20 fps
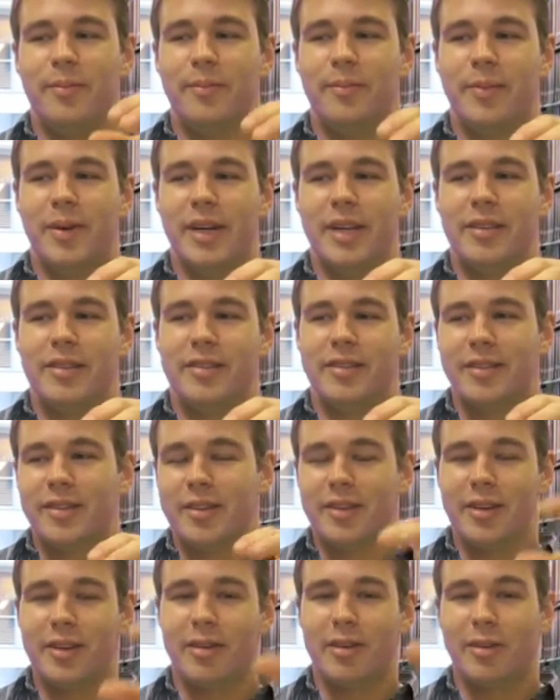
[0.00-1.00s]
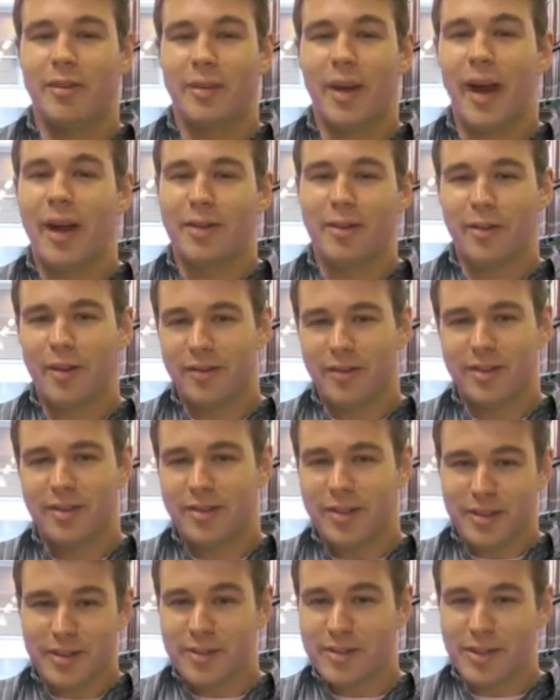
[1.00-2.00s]
But now you have
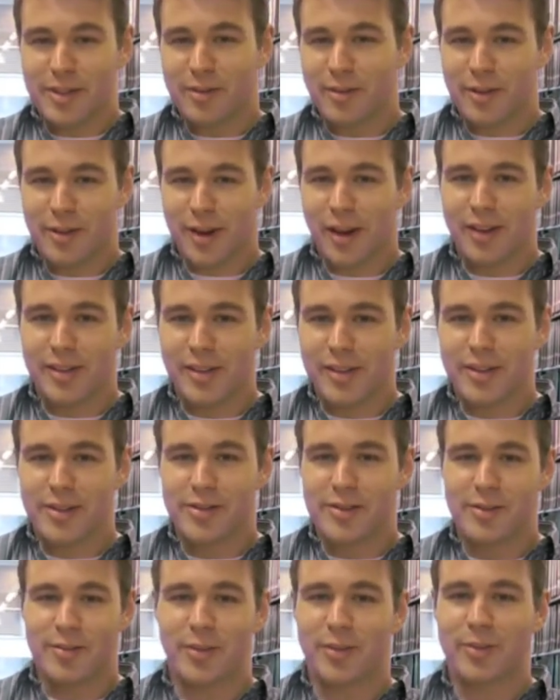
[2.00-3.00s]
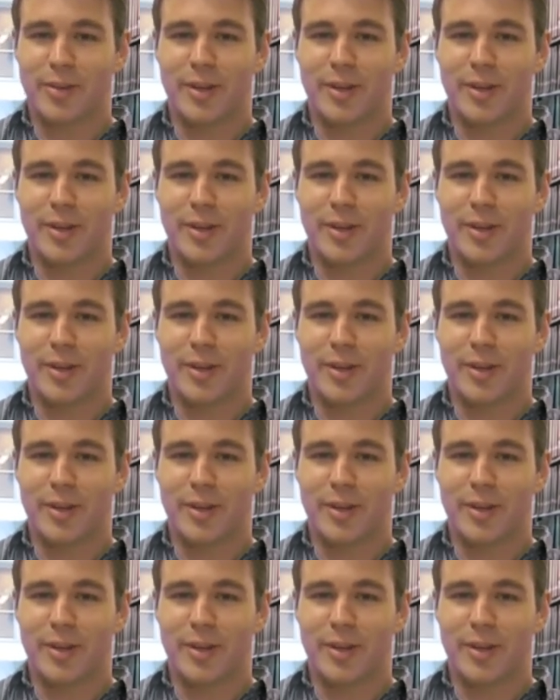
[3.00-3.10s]
this secret knowledge of